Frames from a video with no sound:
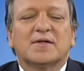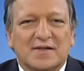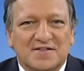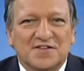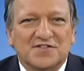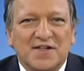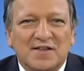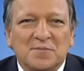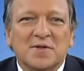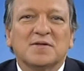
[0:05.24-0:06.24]
Ladies and
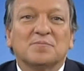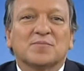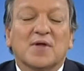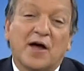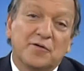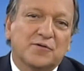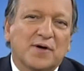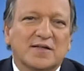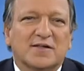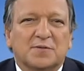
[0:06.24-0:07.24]
gentlemen, I
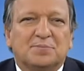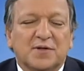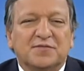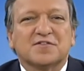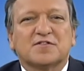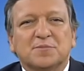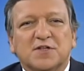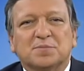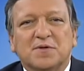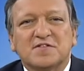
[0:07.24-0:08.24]
regret that previous
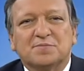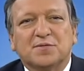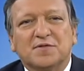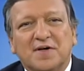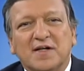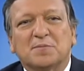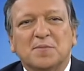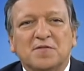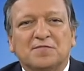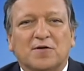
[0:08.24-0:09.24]
commitments prevent
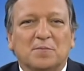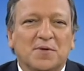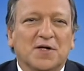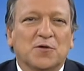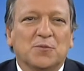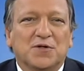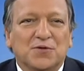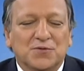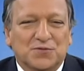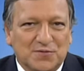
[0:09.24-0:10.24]
me from being with
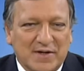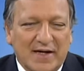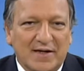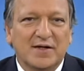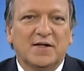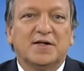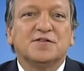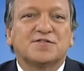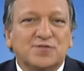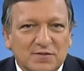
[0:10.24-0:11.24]
you today in
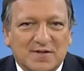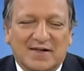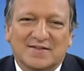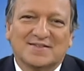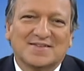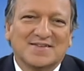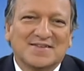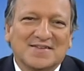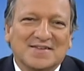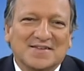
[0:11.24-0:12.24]
Stuttgart,
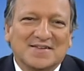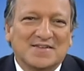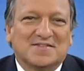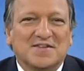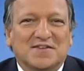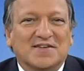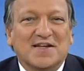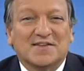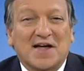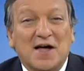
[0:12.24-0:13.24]
a city
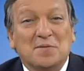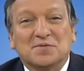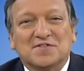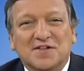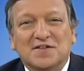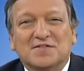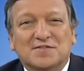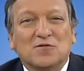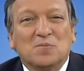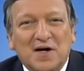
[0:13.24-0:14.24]
that I appreciate
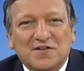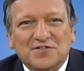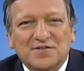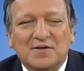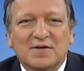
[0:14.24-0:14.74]
so much.